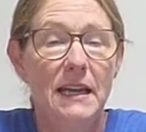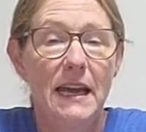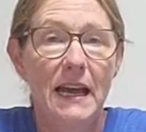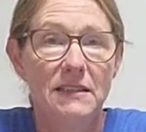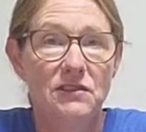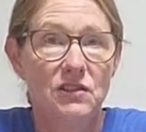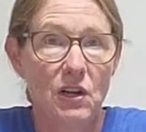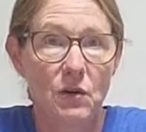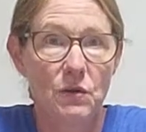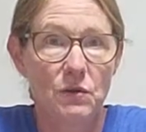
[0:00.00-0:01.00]
has
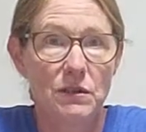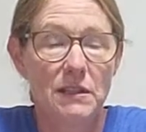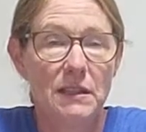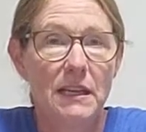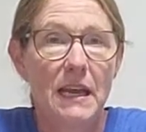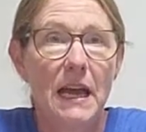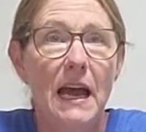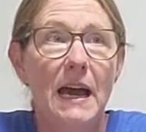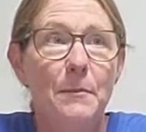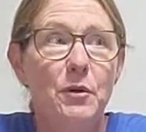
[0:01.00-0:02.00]
sold.
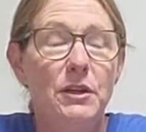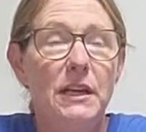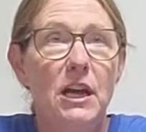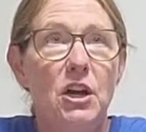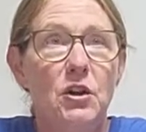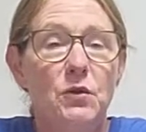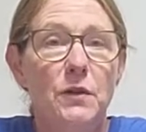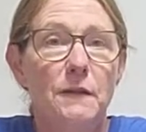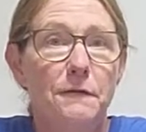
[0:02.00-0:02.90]
I put it on